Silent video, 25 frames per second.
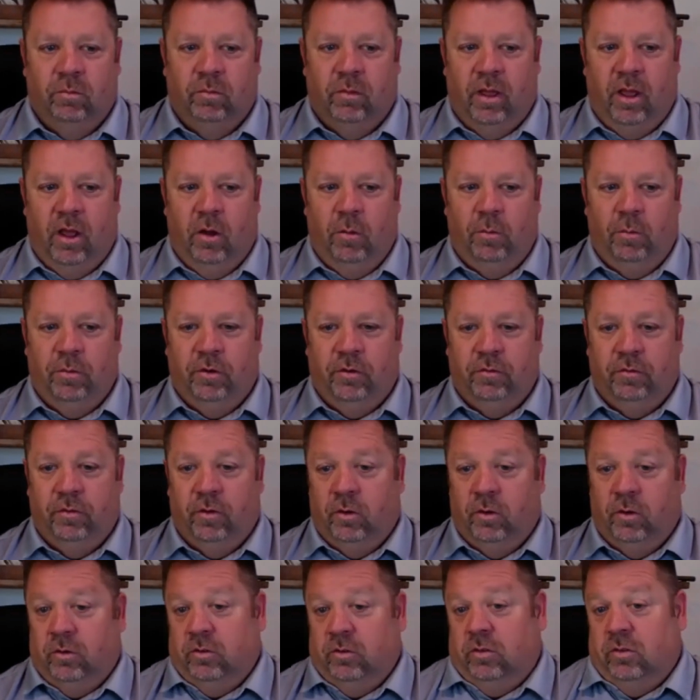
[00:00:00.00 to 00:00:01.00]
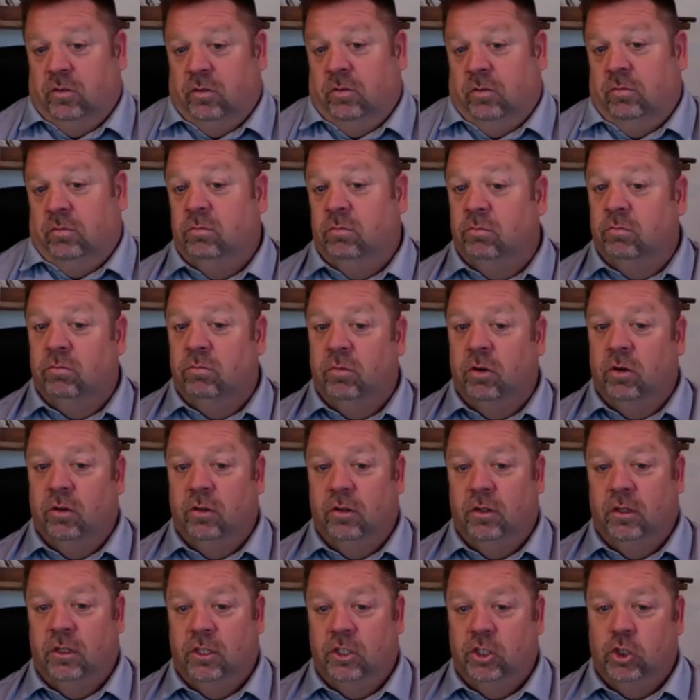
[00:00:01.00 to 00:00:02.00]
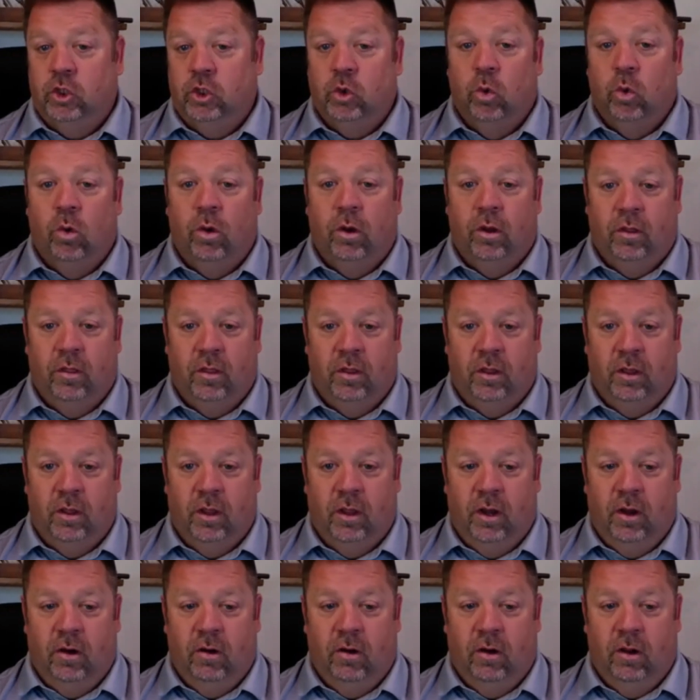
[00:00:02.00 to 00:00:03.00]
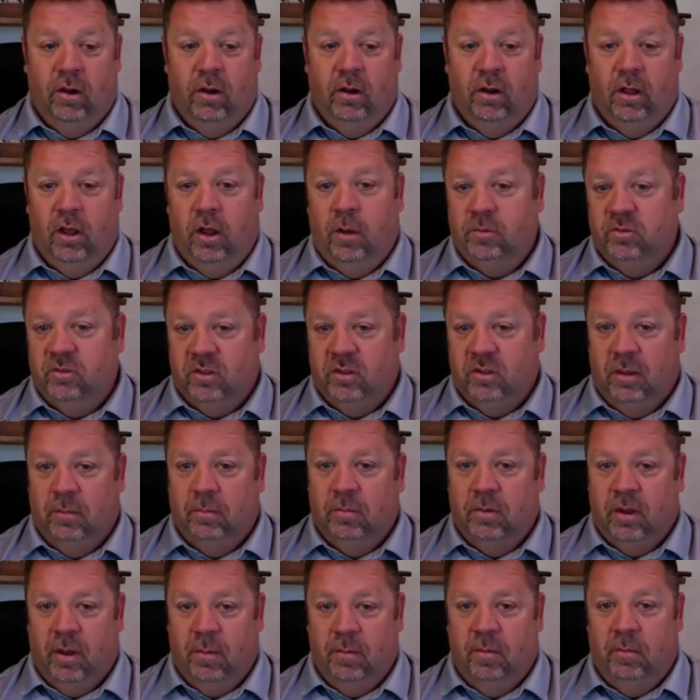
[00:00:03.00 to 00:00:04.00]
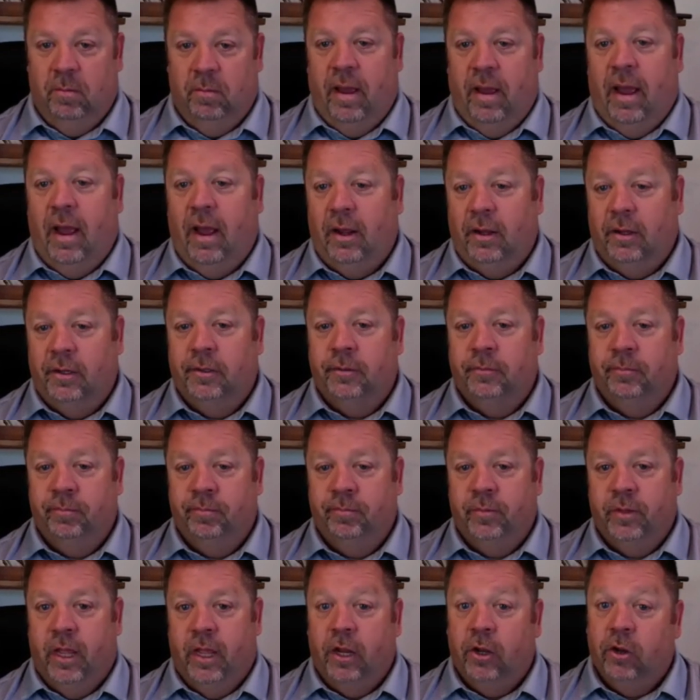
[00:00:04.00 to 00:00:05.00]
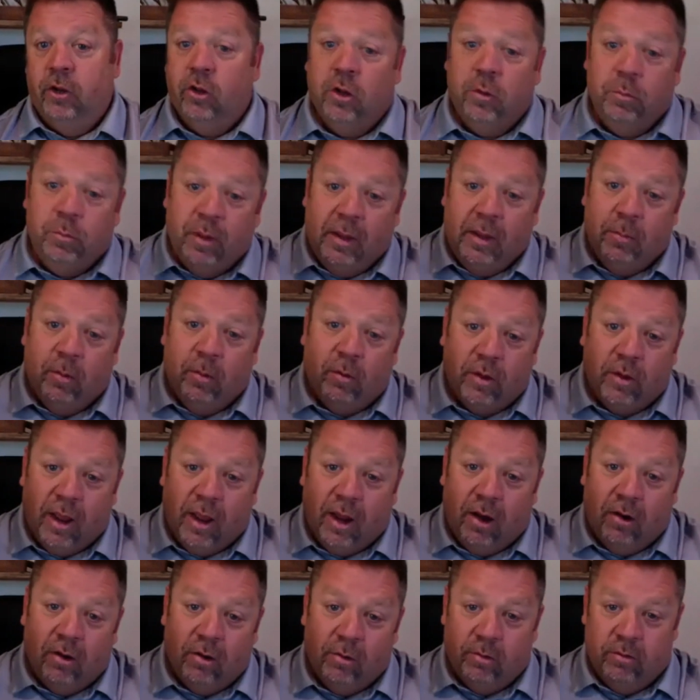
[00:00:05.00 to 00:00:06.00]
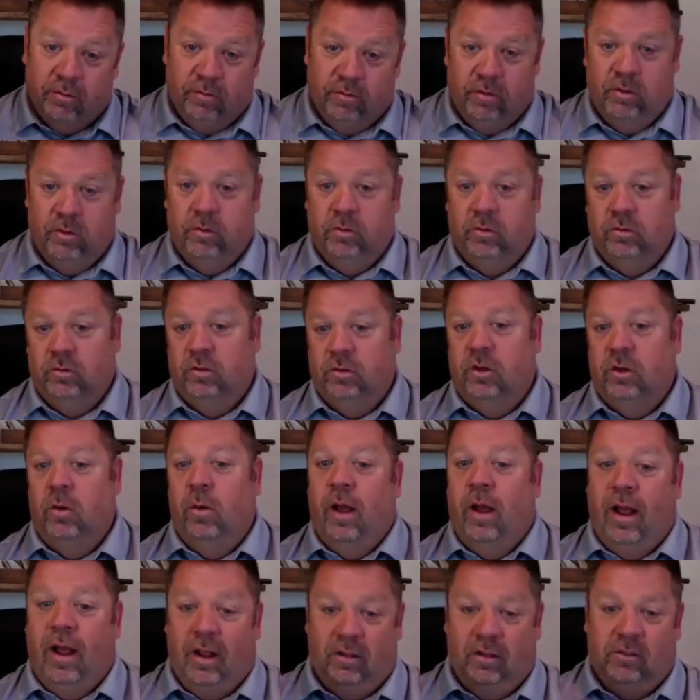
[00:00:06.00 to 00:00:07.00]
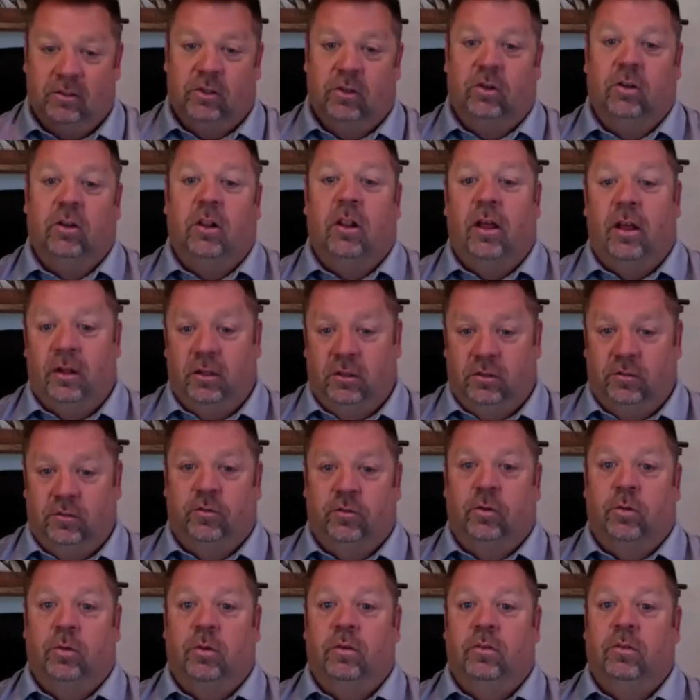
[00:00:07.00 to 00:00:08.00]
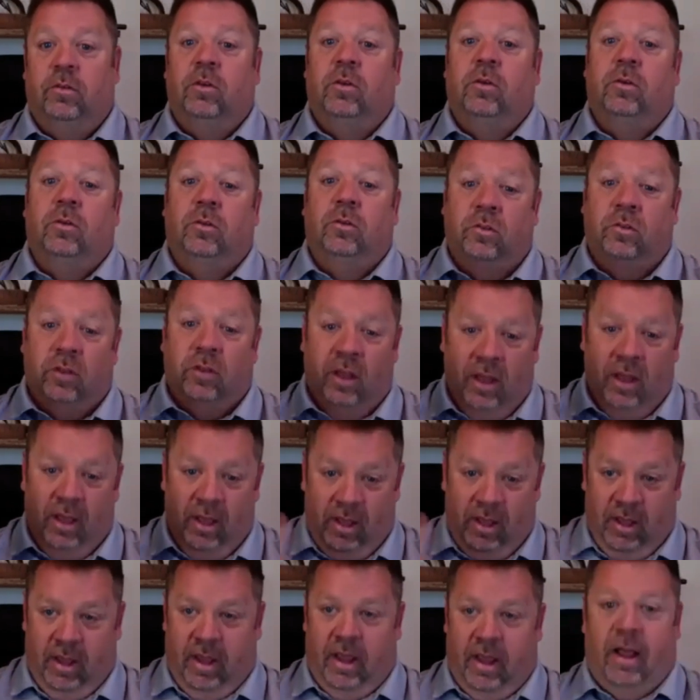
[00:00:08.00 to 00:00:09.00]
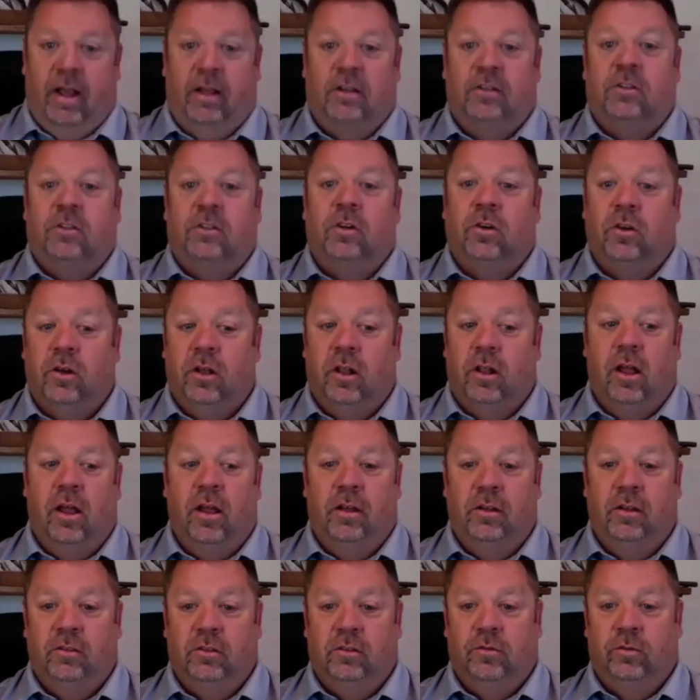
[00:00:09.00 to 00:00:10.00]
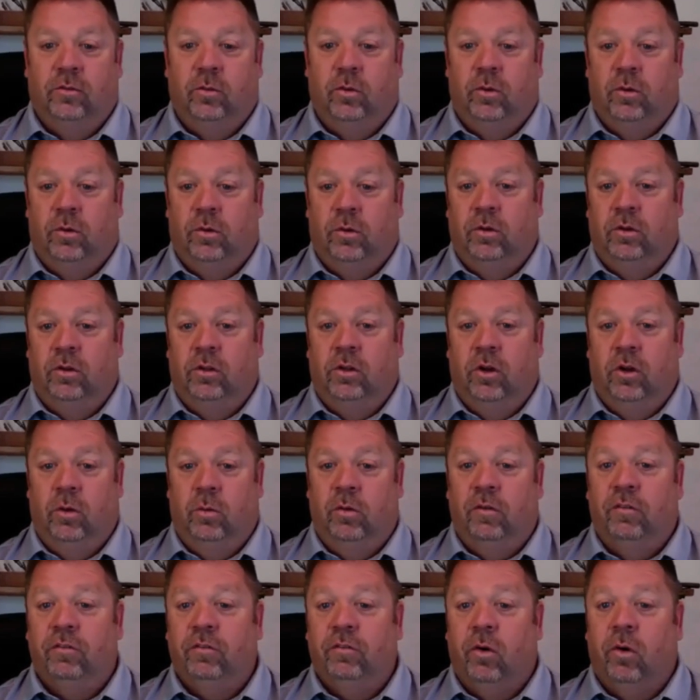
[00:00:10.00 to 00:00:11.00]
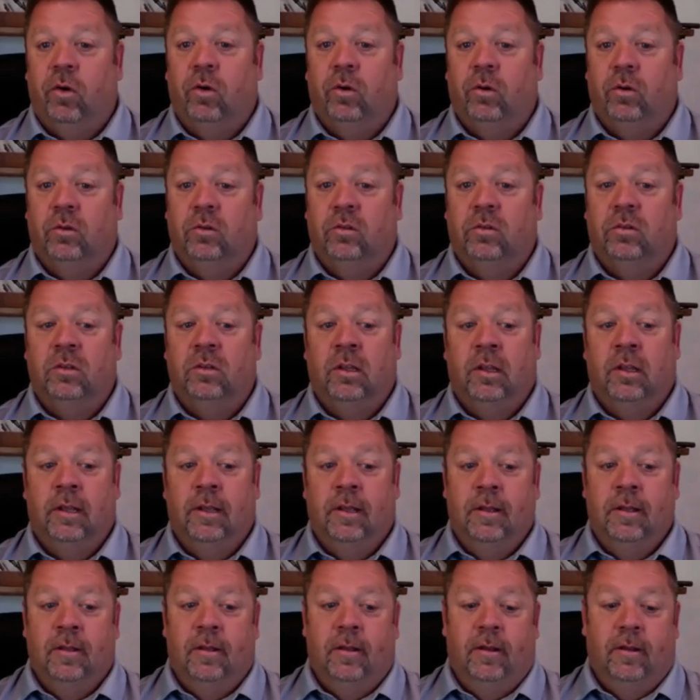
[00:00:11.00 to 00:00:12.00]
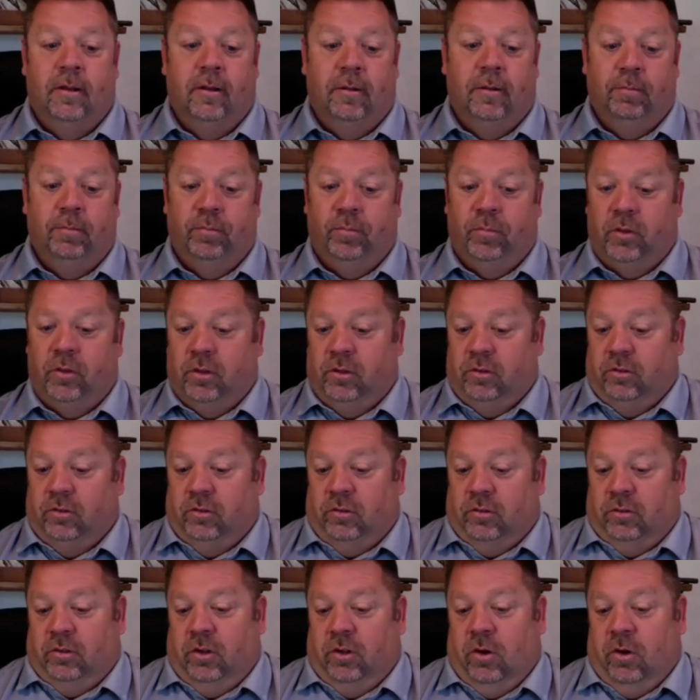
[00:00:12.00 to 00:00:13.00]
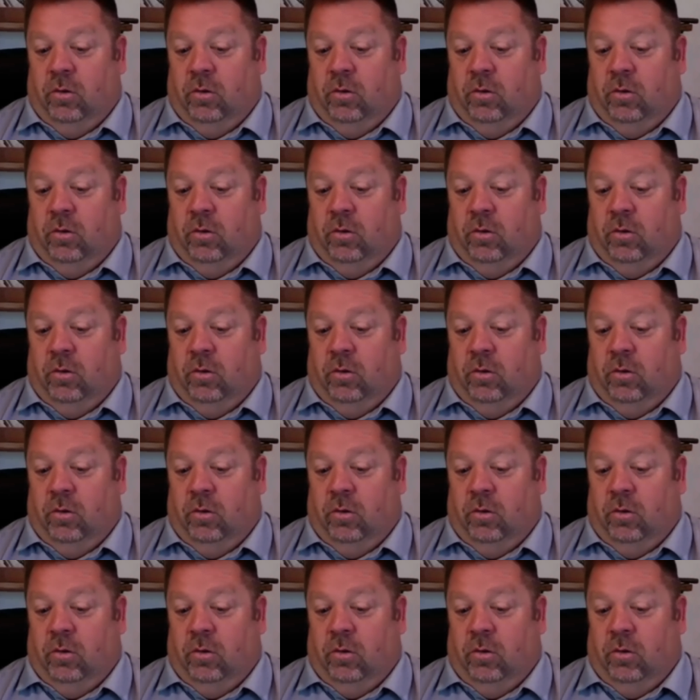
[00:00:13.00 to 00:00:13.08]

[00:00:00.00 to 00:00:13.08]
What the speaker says: help their folks really enjoy the area, and it helps keep coming back. And good people count on reviews. Ask your clients for reviews, ask your clients for, referrals. Because,